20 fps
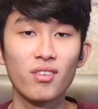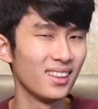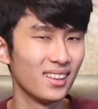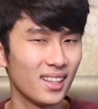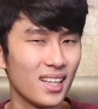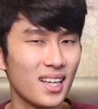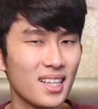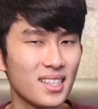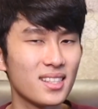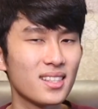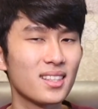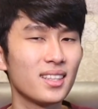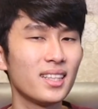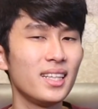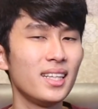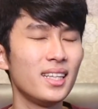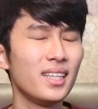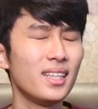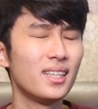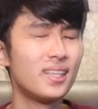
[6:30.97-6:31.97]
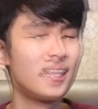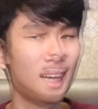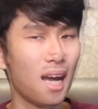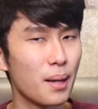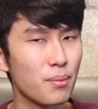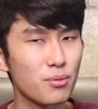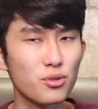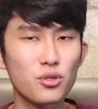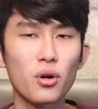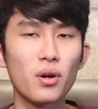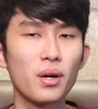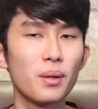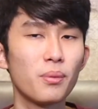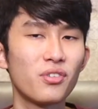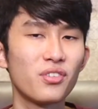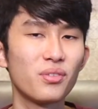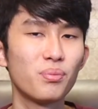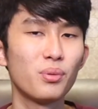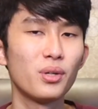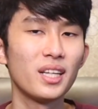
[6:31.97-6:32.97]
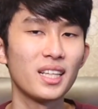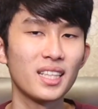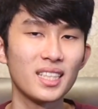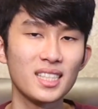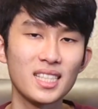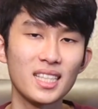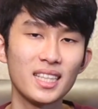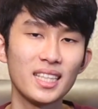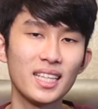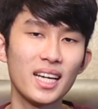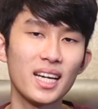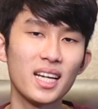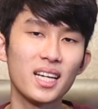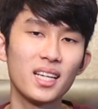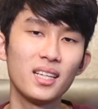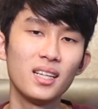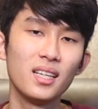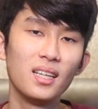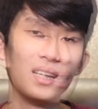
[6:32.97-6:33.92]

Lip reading: Lastly, I'm sorry for putting this at the end.